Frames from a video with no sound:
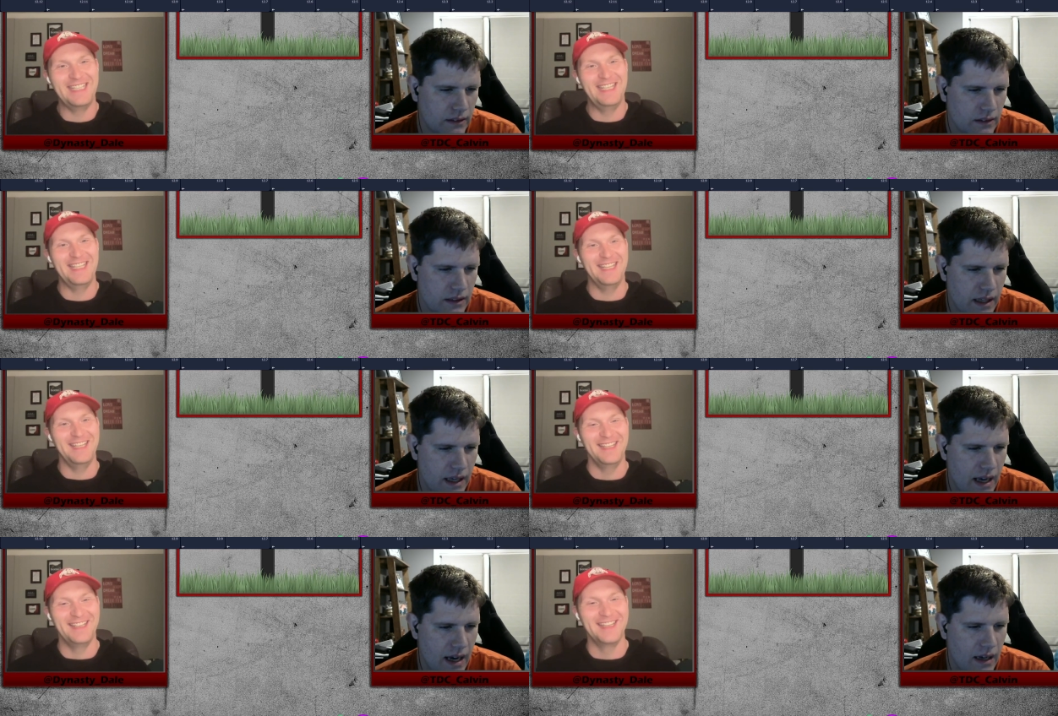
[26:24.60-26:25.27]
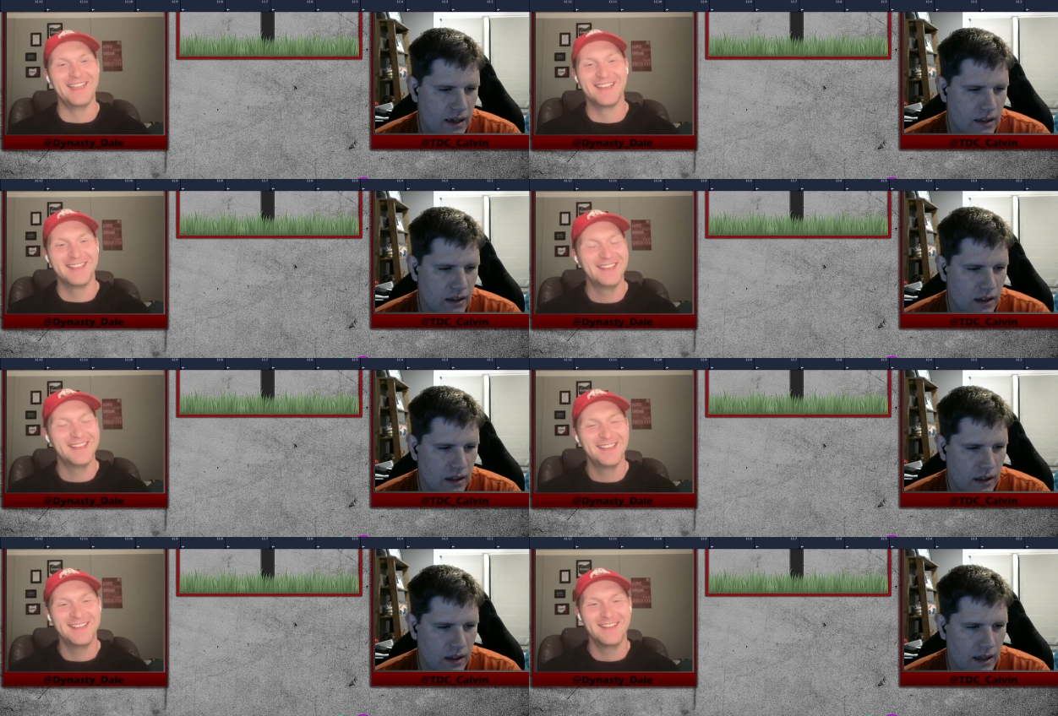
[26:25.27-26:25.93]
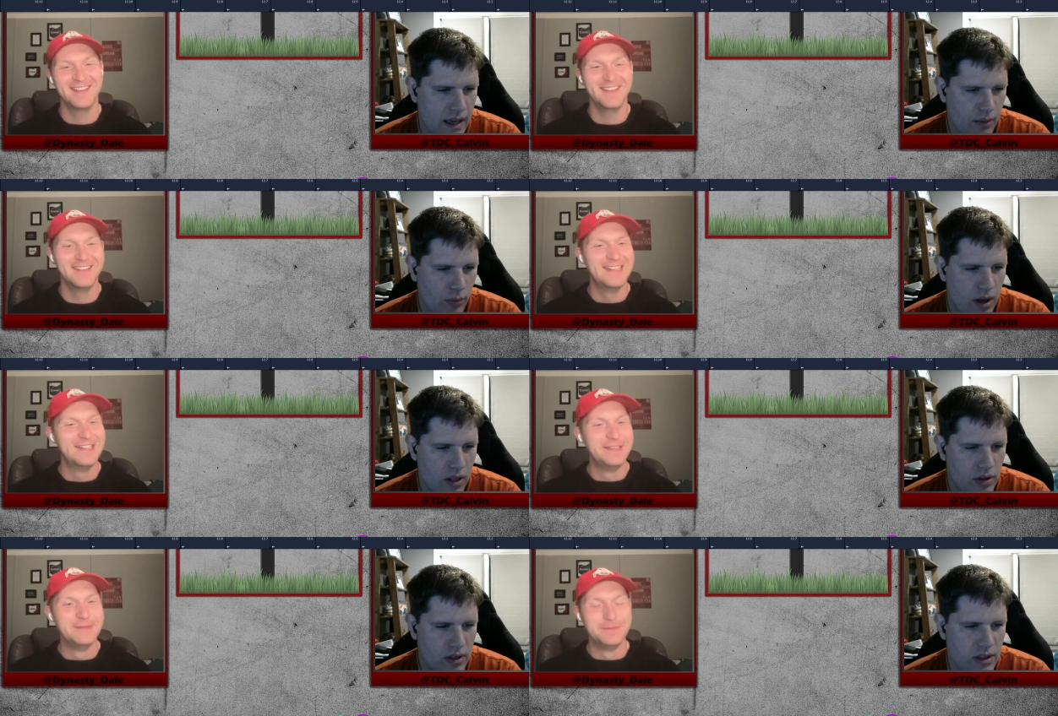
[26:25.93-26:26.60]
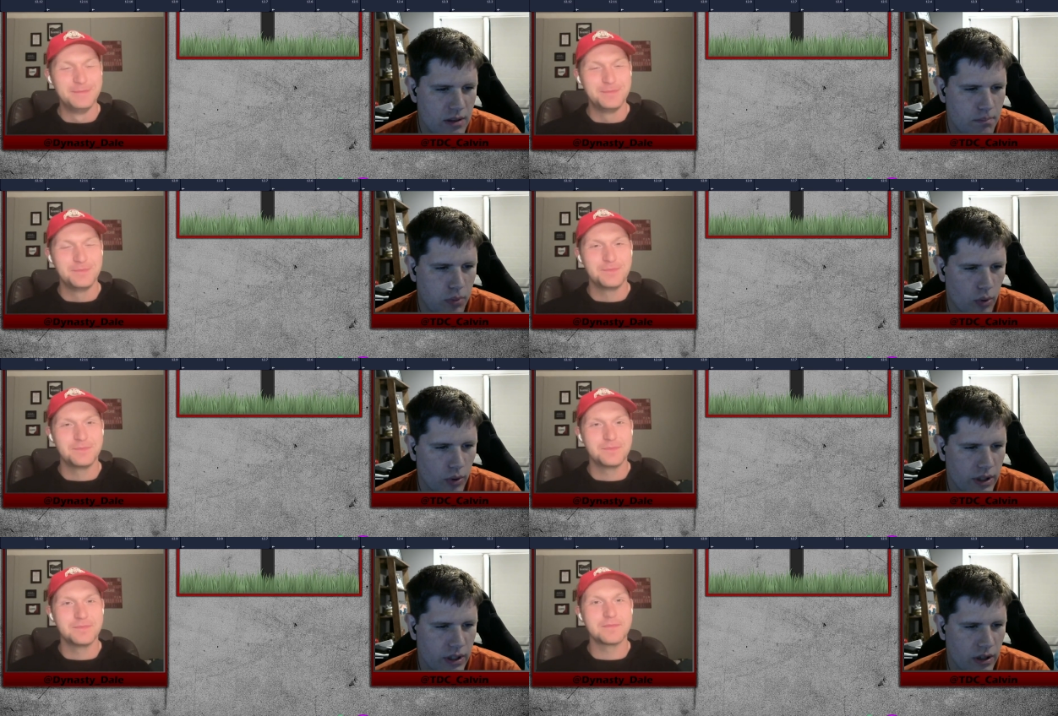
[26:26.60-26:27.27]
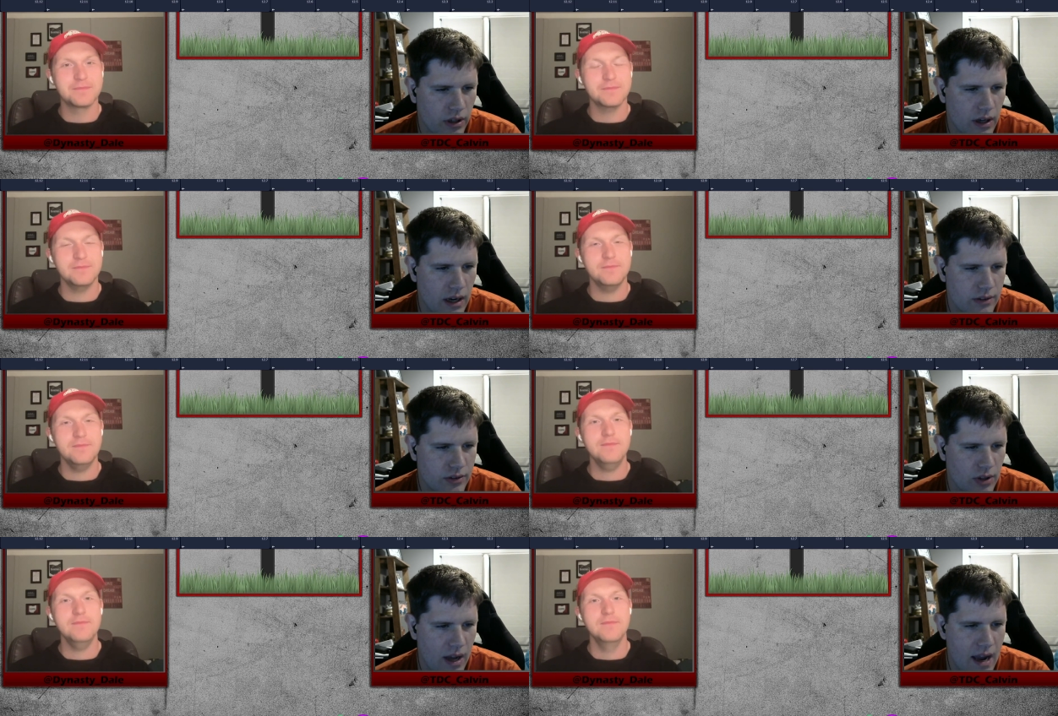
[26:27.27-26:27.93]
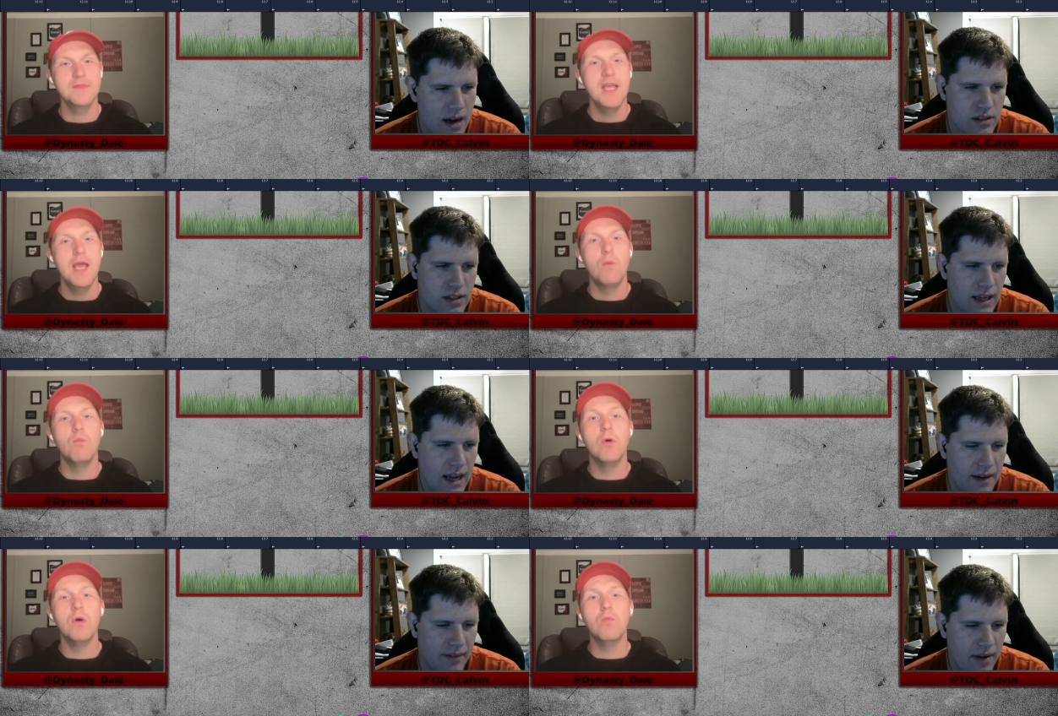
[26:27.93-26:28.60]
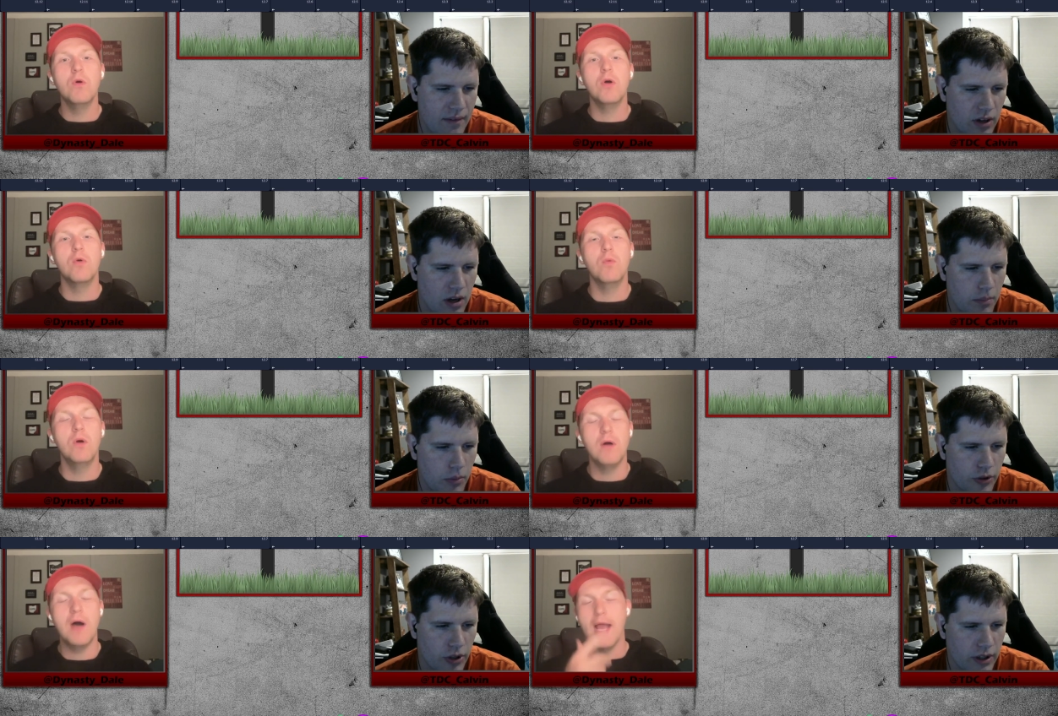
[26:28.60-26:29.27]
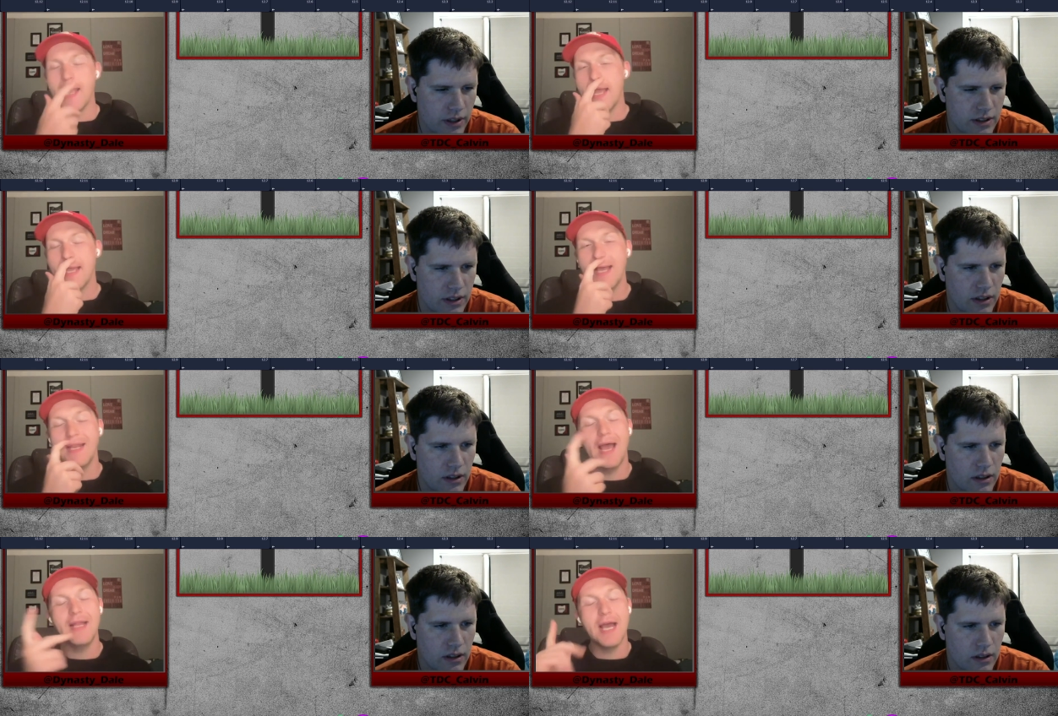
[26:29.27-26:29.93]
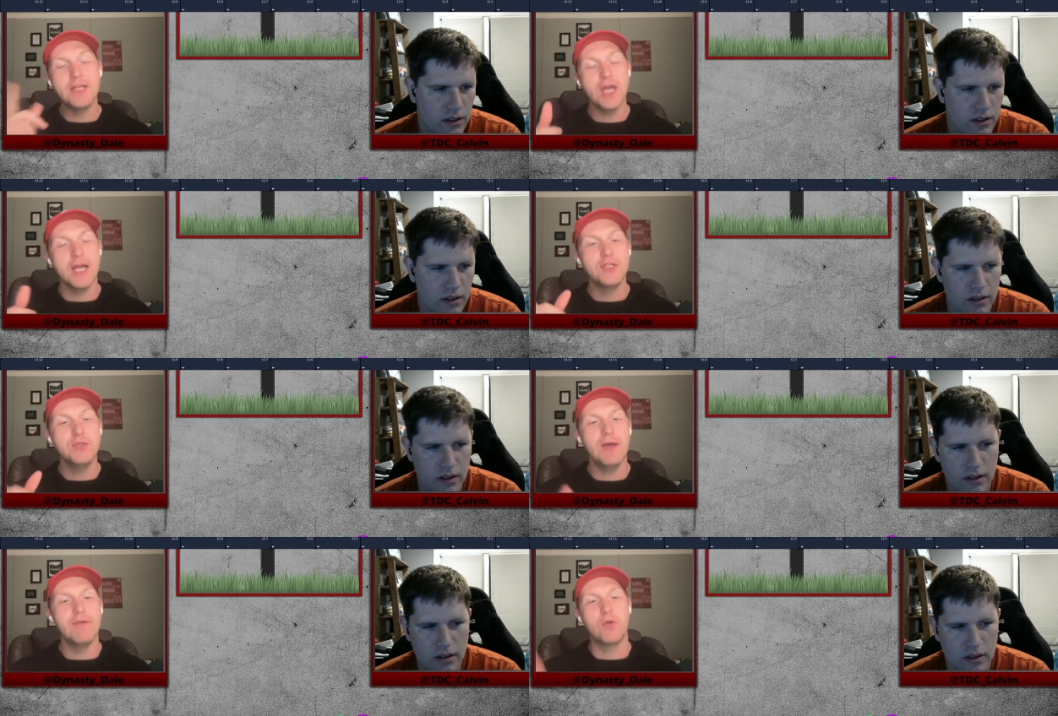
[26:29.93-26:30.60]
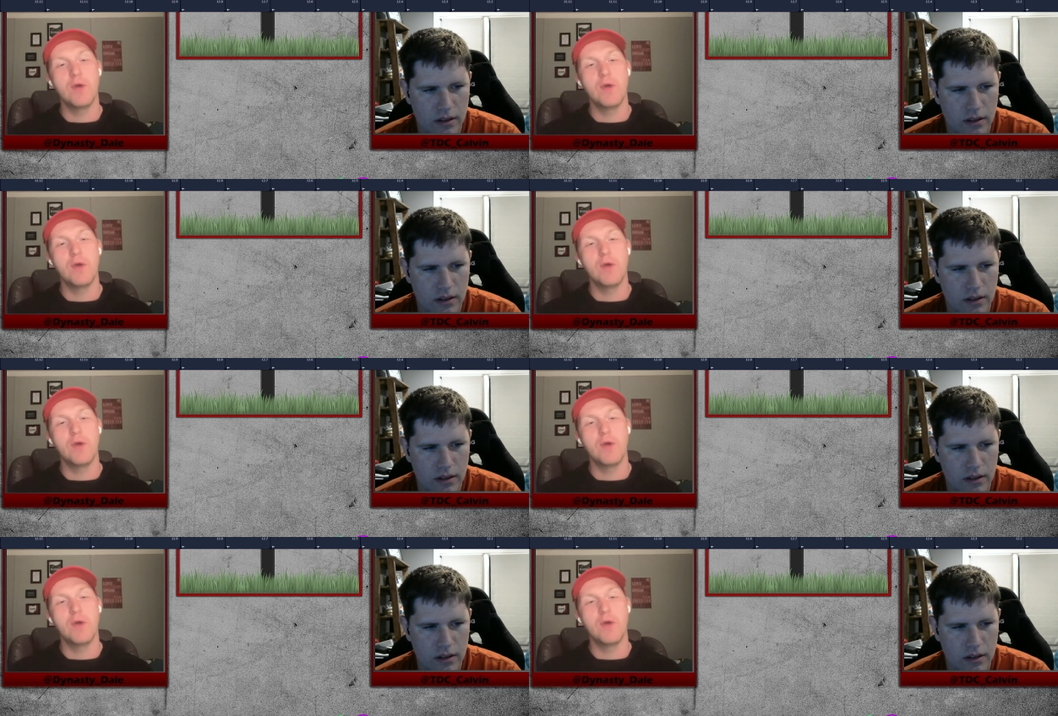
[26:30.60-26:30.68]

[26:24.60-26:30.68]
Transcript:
Speaker 1: Yeah. and when I look at the board here, so I actually kind of well, have well, a couple well, targets here. I,
Speaker 2: I, I, do have a